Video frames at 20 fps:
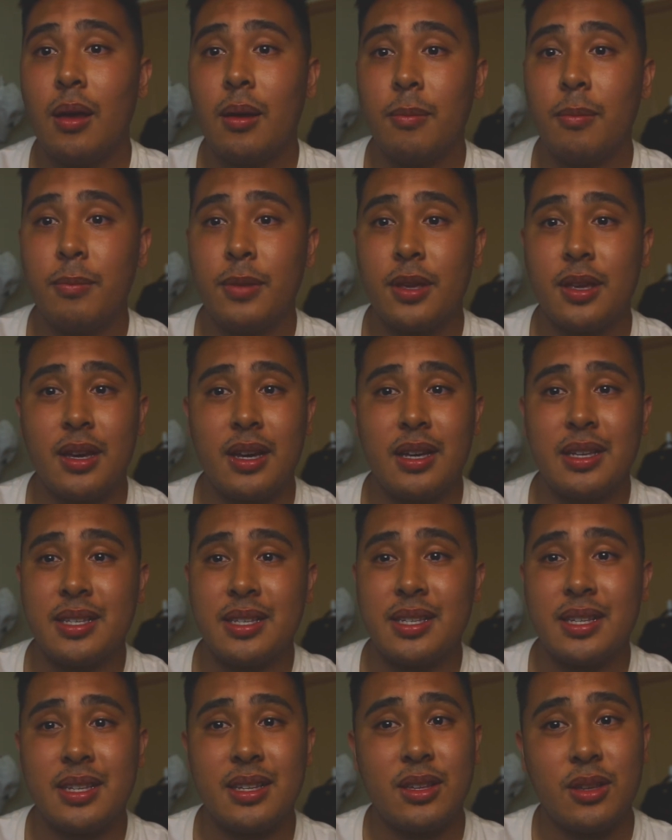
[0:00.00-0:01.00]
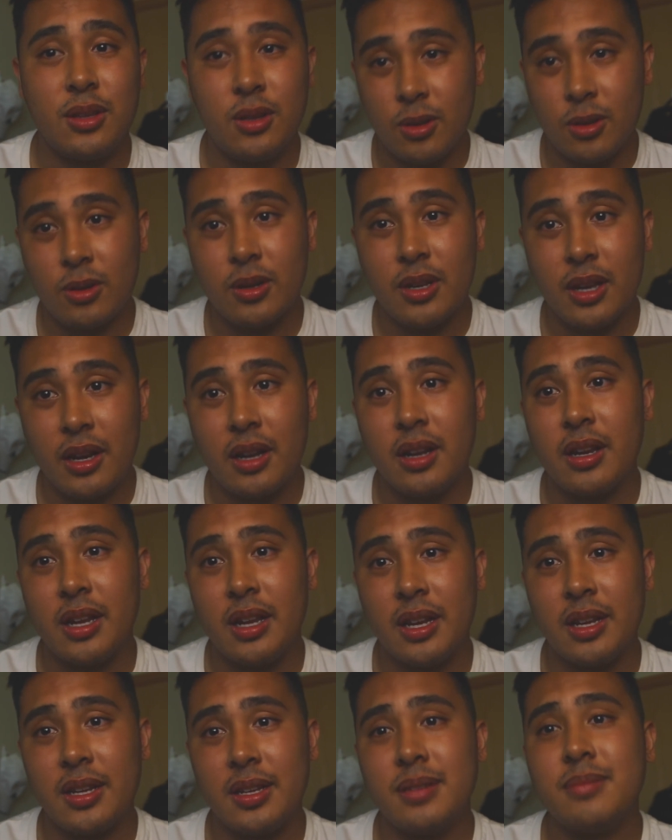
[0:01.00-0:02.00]
because you're gonna
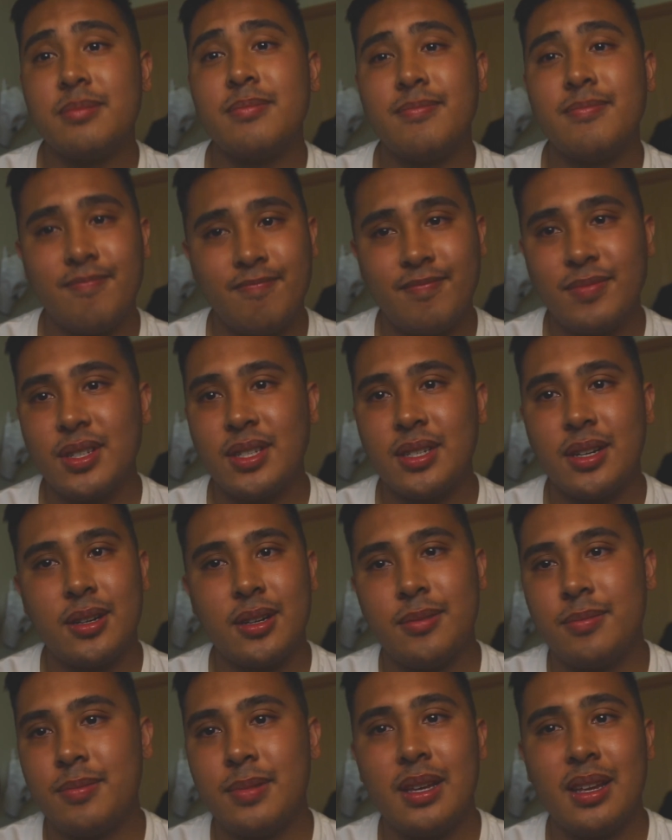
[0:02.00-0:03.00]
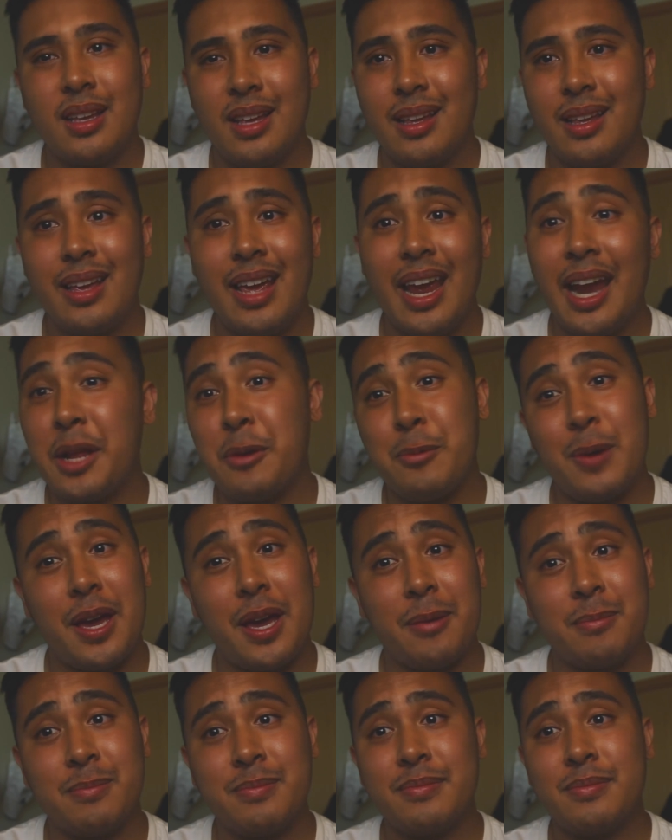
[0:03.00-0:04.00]
need it. So
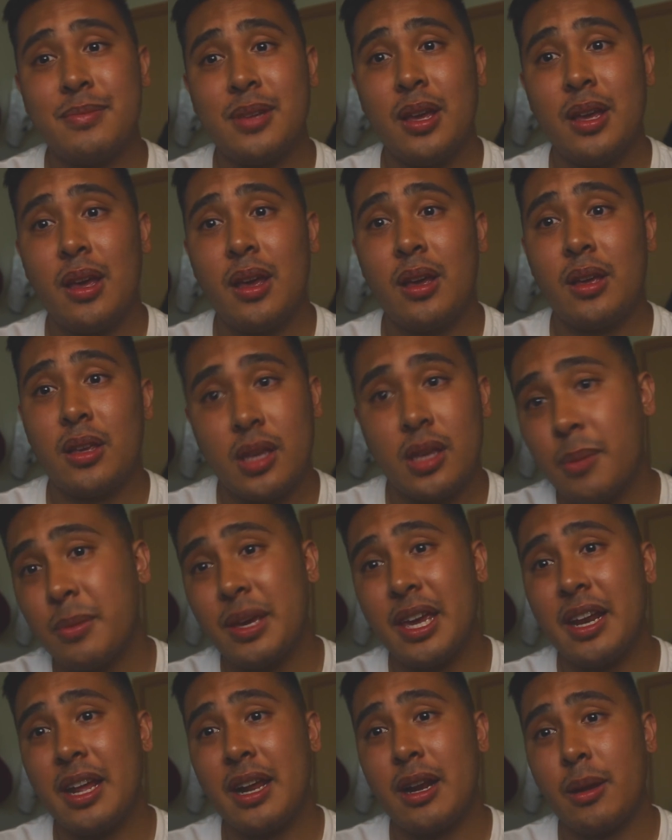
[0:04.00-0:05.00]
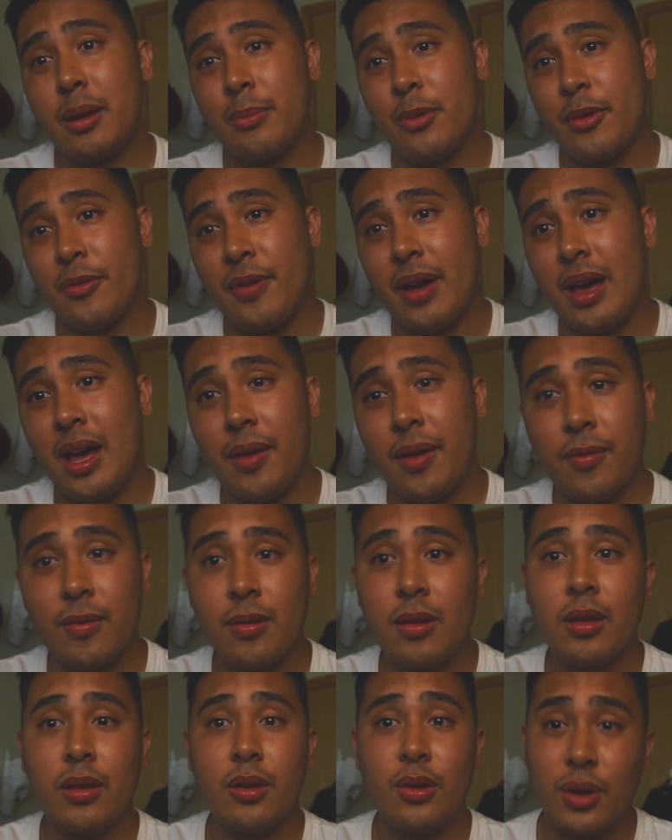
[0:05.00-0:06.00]
anyway, coming in at number
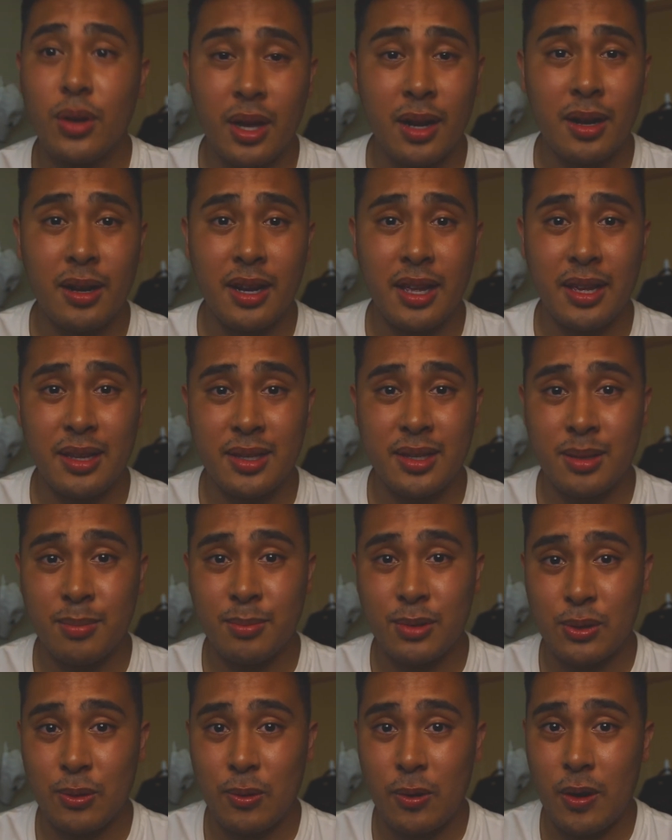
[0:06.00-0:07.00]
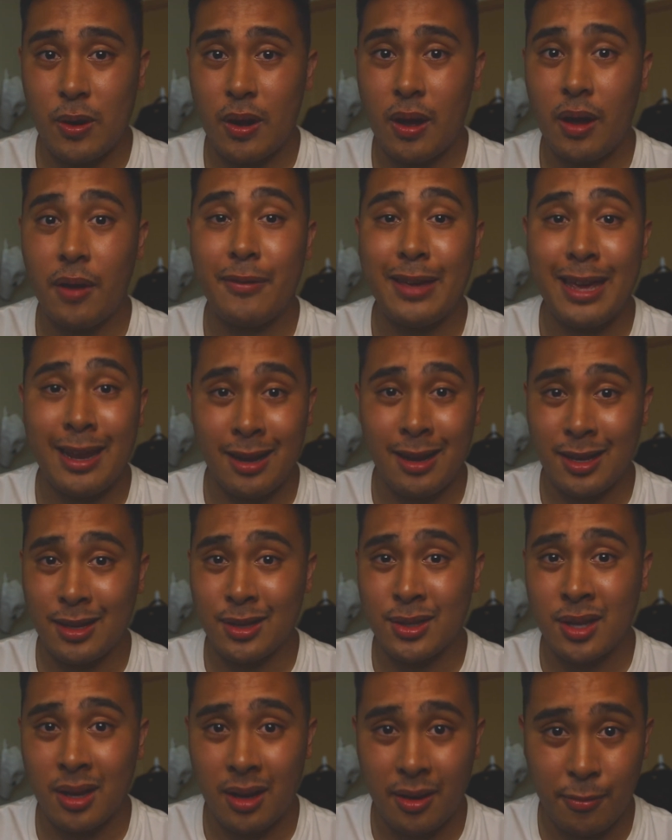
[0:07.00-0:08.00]
5, you're gonna need some sort of editing
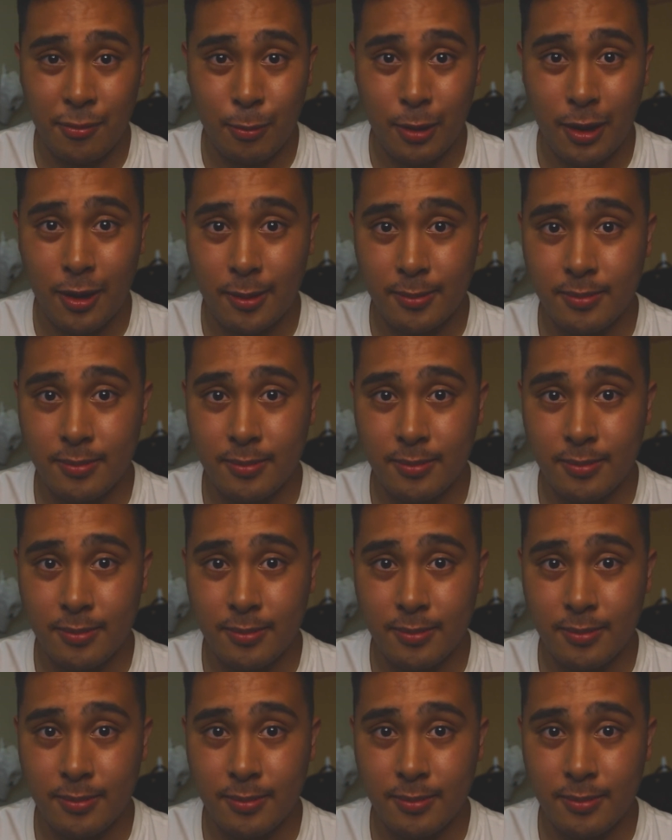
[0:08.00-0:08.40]
software.